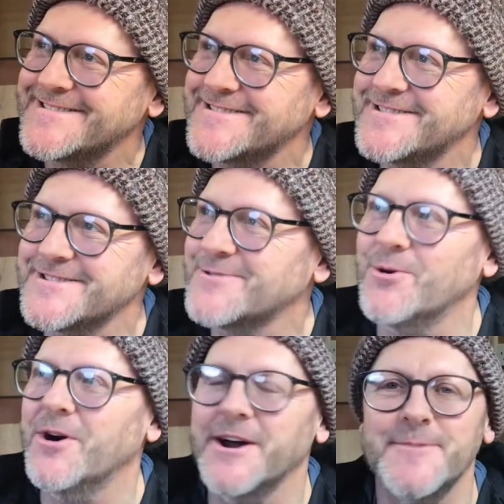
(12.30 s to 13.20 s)
just
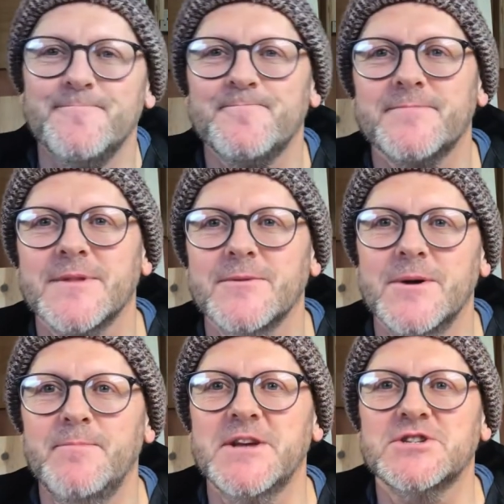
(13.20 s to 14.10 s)
quiet. We
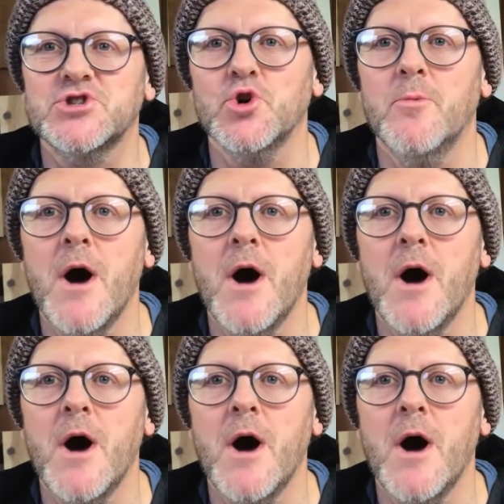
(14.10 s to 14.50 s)
had a big storm,